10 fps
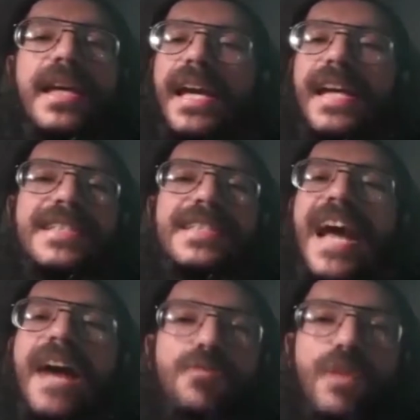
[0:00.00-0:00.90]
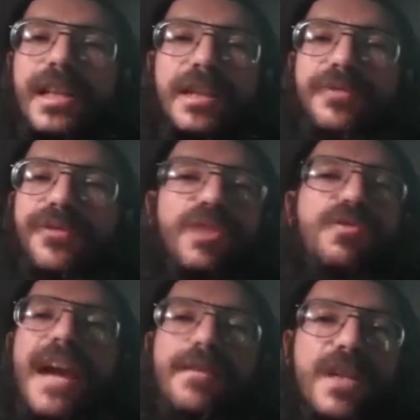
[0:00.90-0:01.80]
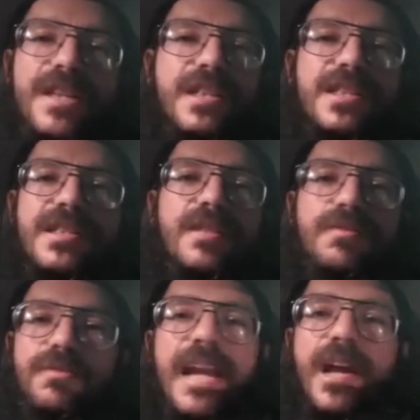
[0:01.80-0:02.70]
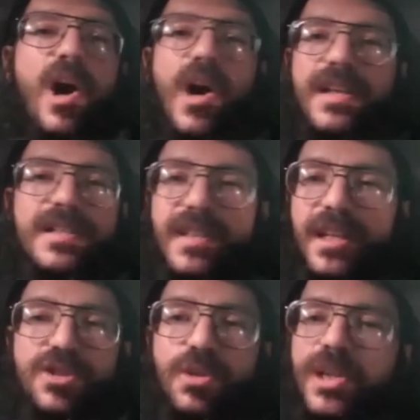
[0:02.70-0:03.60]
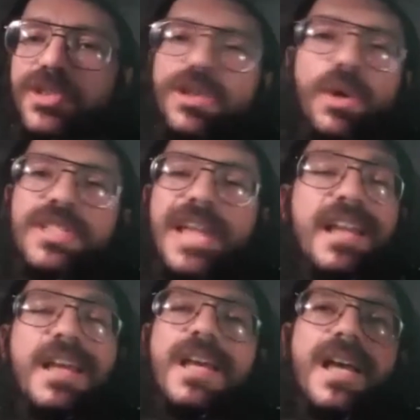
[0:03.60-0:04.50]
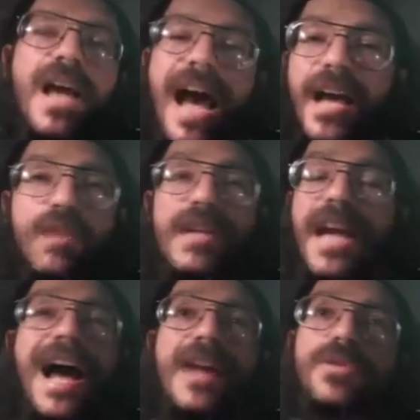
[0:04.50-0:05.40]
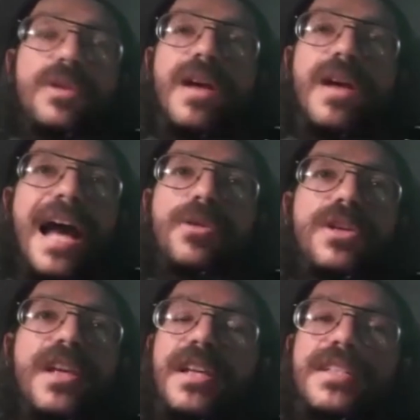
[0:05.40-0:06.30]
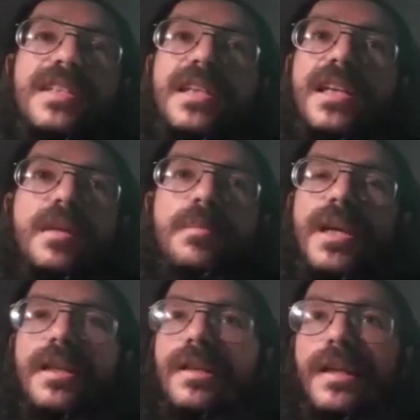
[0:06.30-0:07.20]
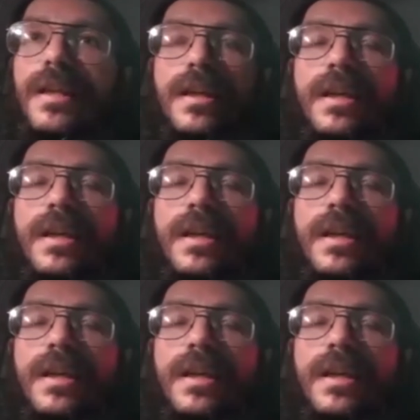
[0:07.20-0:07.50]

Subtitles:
It's not really for the right reasons. The right heart isn't into it. So it's like, I agree. I don't care to see him in the league.